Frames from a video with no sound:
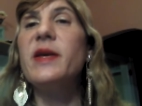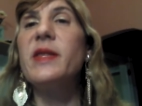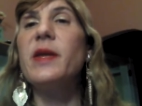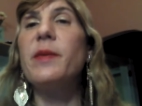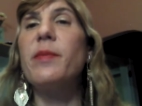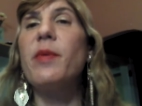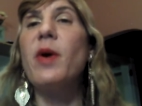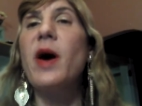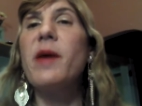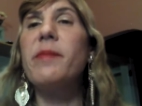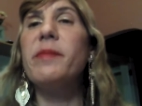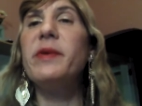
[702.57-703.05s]

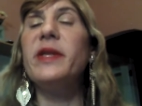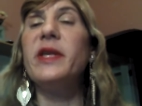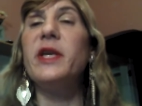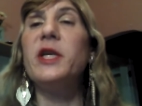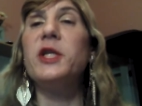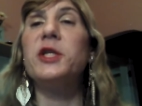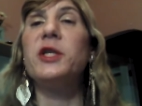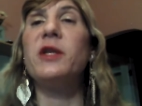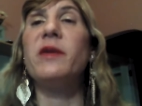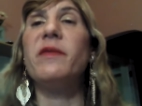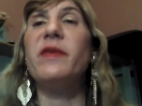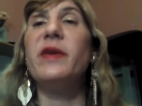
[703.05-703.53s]
the
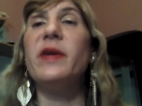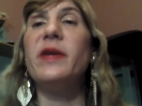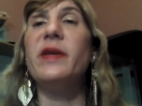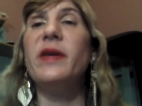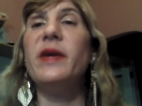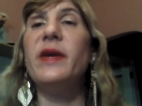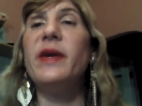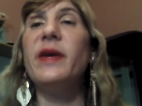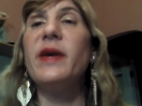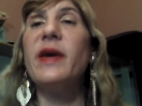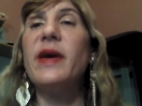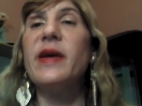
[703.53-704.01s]
population of
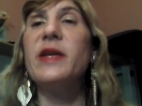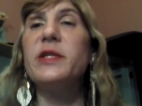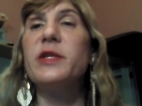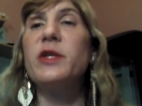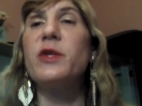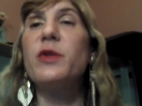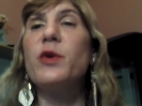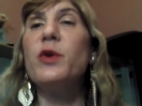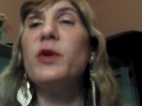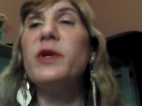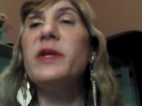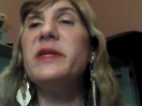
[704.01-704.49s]
India has
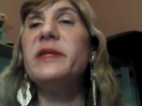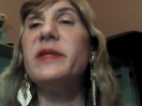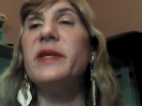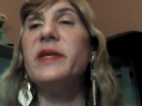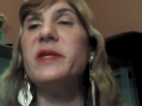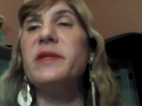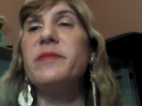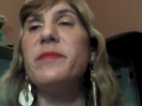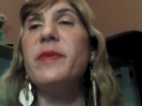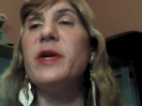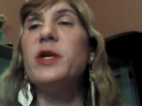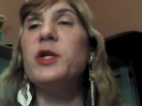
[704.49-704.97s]

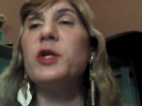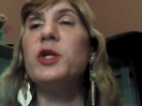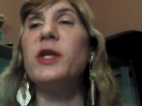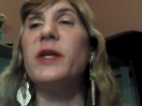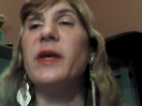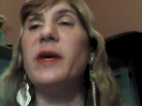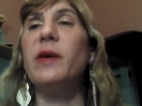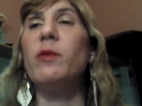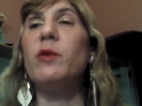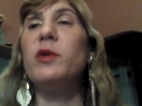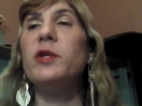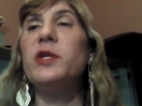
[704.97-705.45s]
36 major
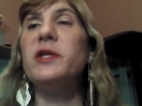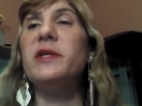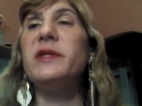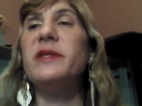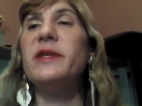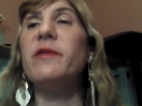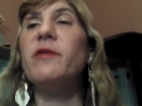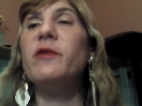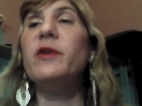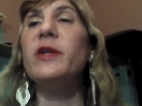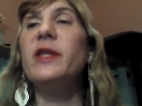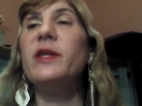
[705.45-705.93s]

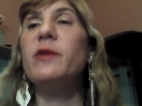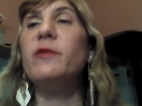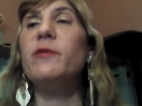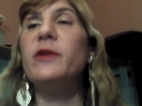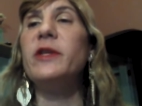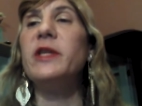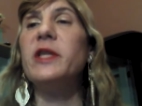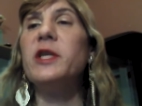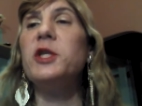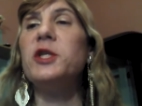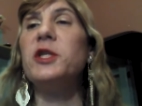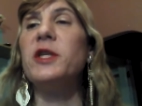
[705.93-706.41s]
languages, every
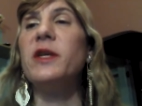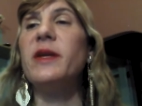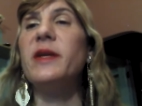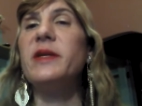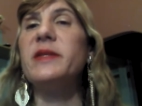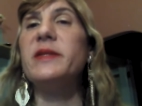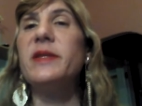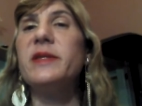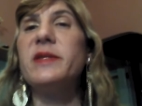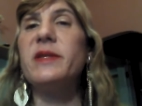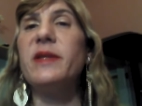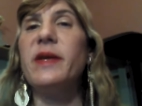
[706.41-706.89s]
religion
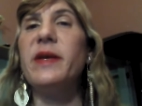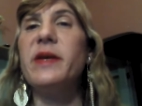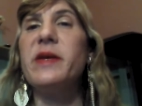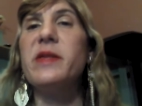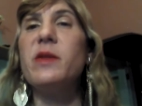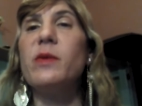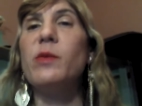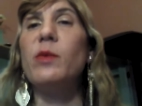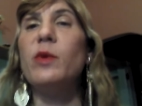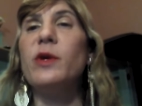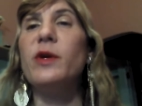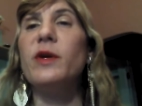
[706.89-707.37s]
existing
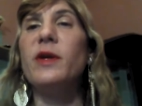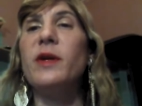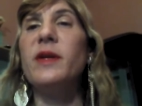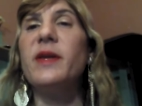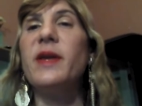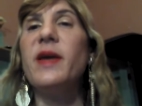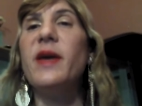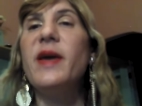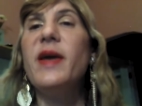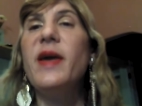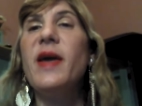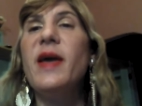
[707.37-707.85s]
in the world,